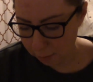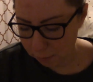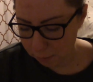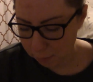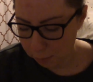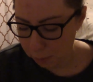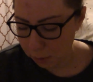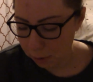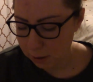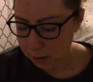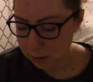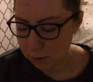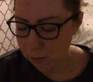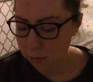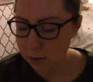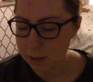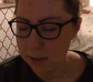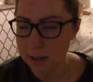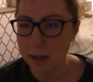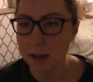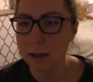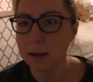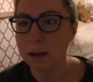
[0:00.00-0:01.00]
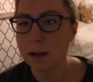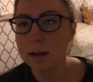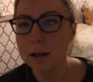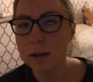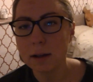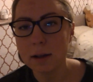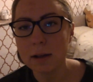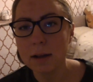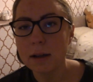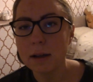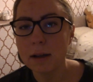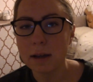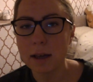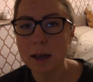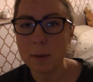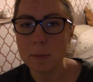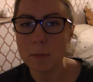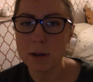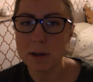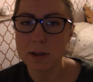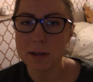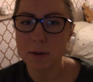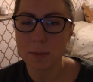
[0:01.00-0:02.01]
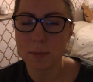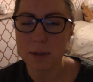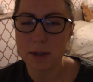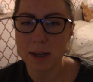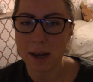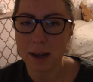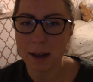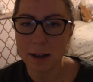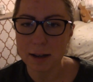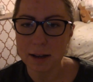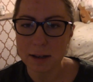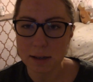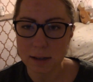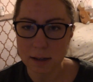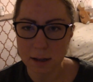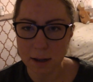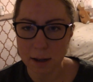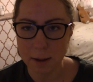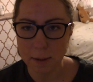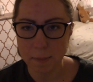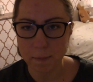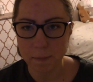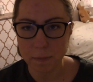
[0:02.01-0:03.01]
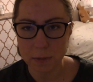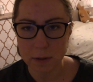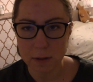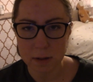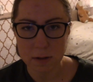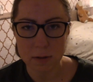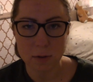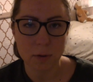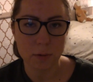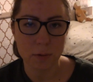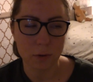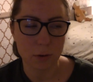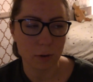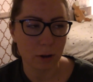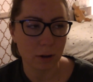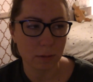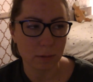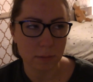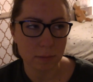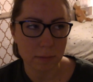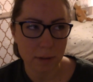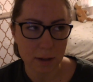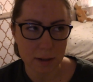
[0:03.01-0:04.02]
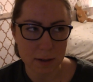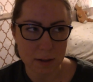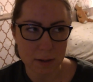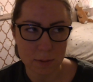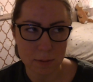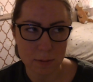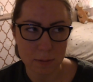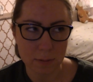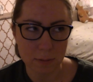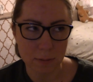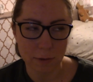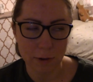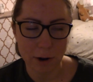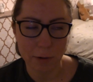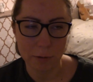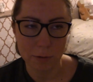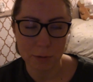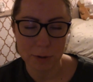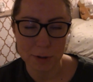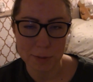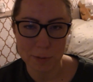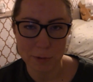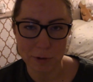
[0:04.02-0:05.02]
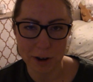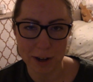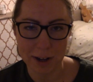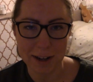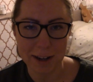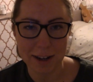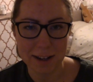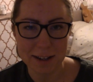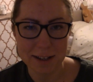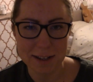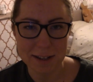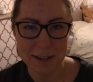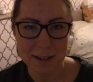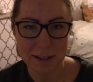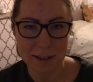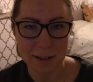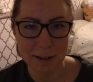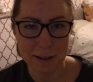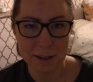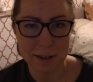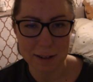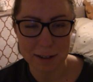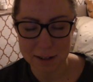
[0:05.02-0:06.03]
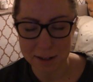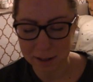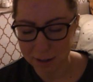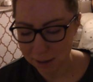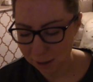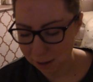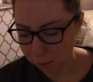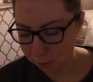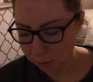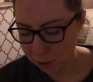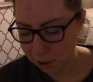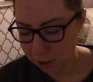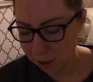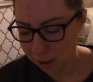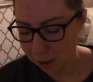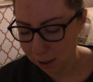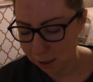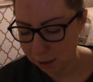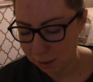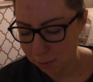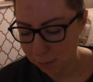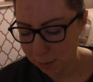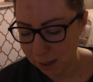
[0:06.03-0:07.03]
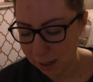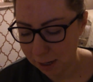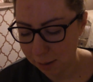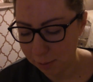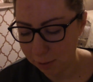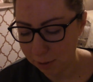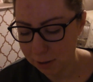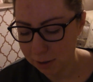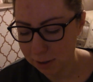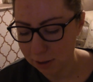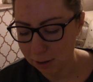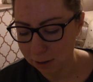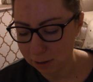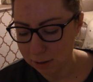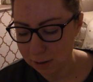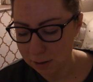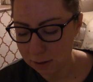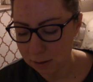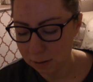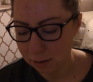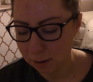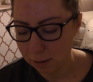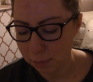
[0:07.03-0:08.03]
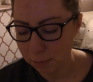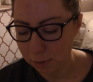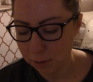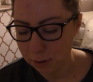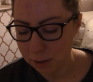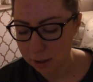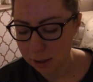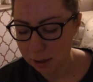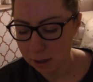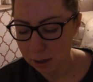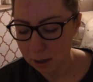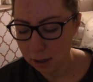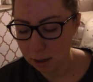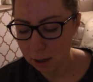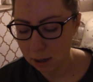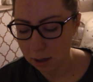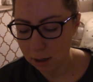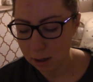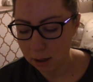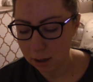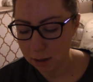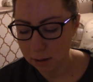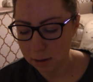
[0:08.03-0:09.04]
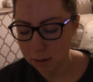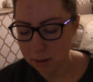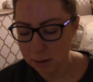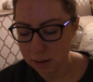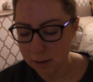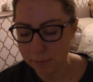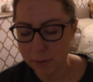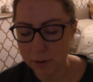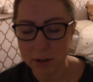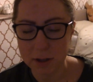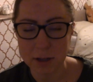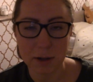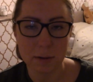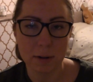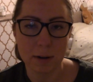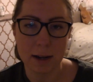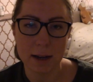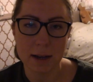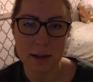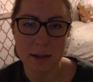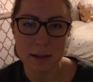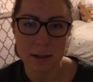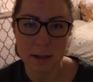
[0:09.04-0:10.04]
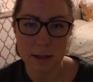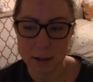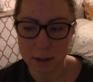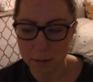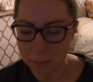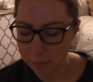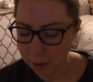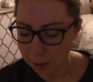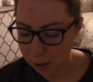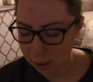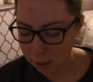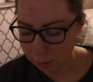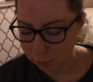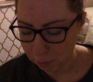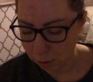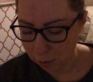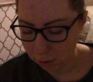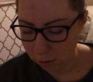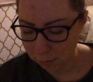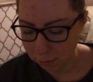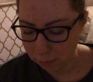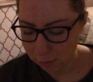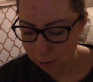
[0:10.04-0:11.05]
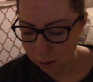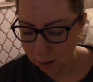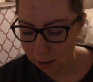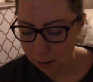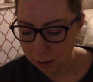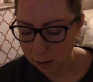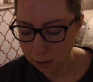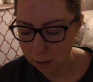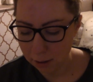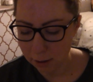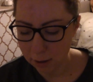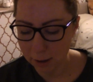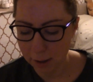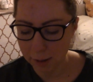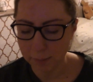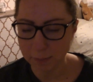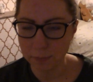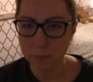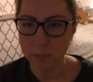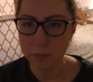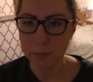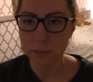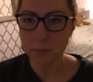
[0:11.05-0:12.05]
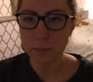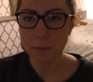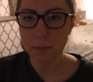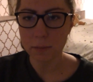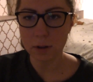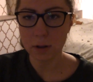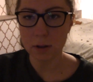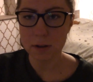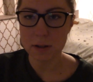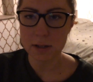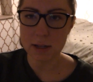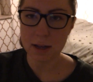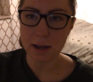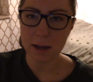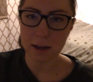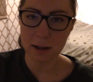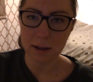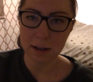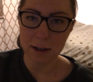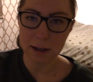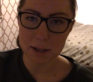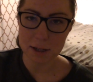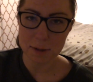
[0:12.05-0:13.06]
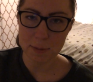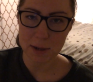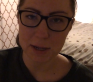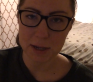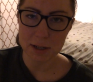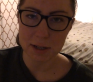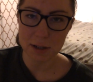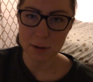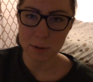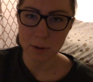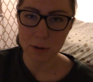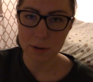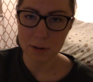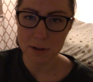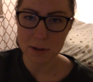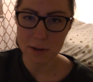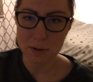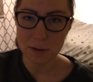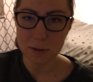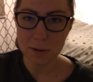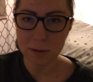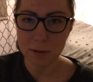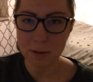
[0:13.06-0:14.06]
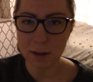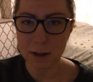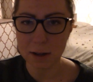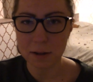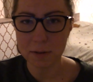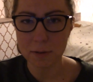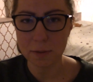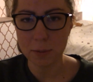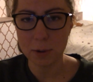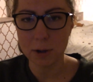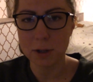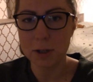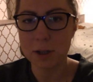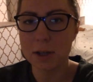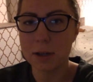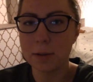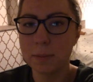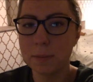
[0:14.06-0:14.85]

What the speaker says: But as always, I'll keep you updated. So overall, this round was miraculous, and I wish I had been able to start sooner, but it's never too late to begin recovery. So yeah, I'll speak to you all soon. Thanks for watching.